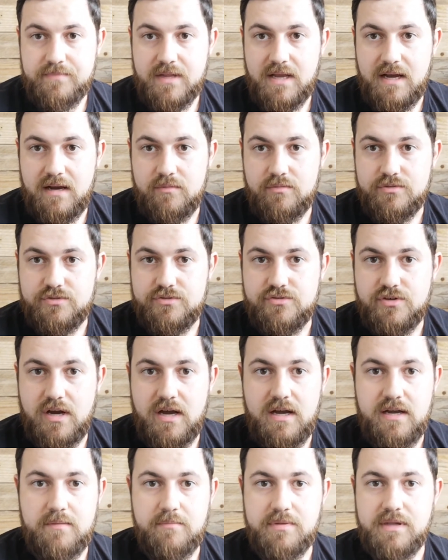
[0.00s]
I would
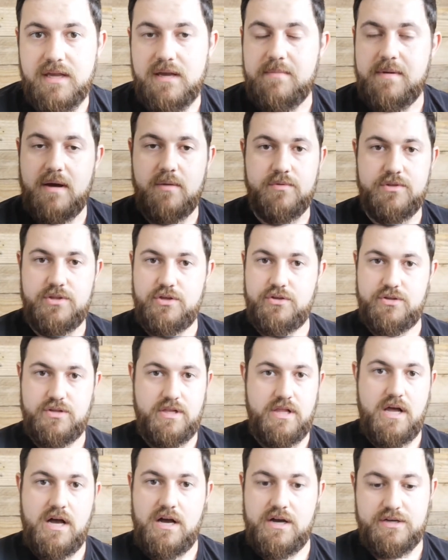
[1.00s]
try and play about with the
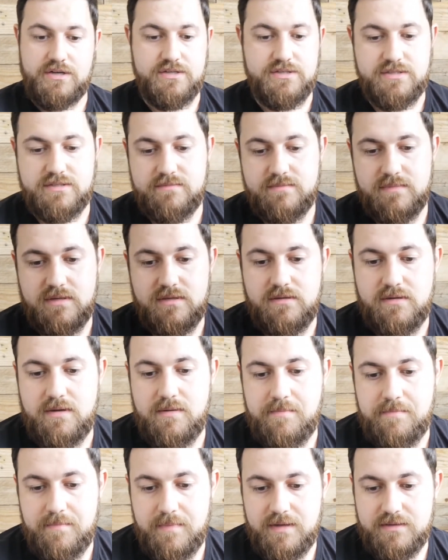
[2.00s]
other lagers
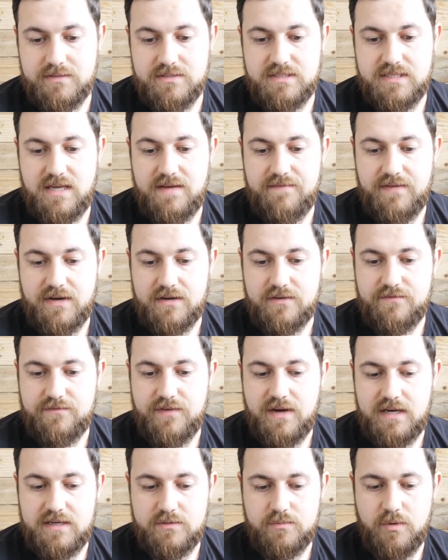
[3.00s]
and see if I could
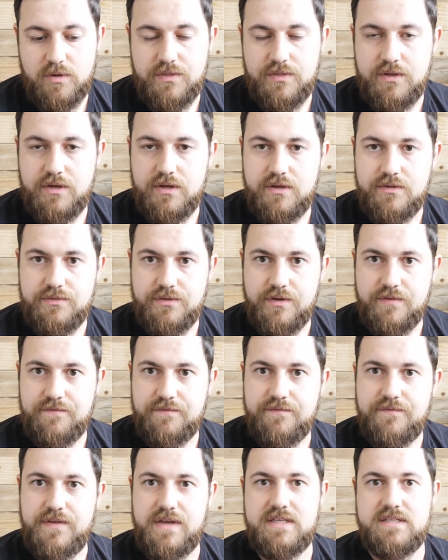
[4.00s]
find one that
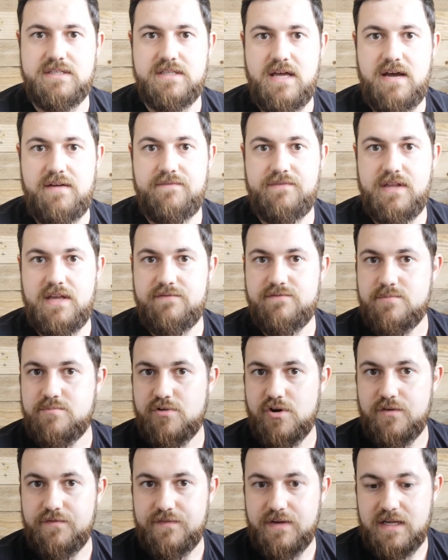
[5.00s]
fits that flavour
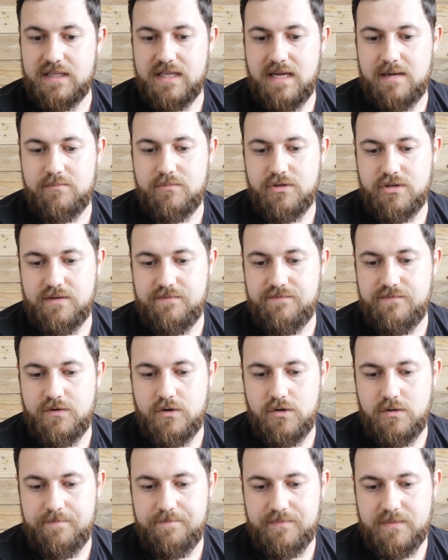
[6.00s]
profile that I'm looking
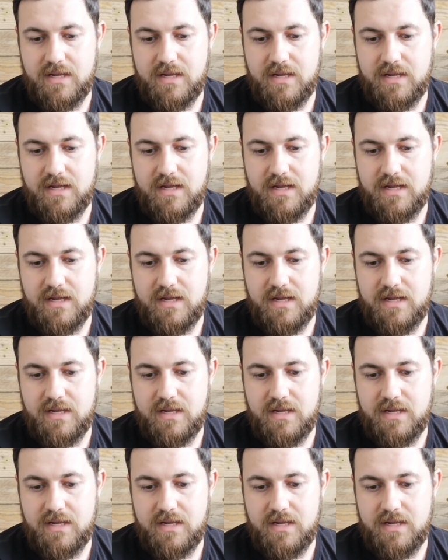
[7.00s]
for.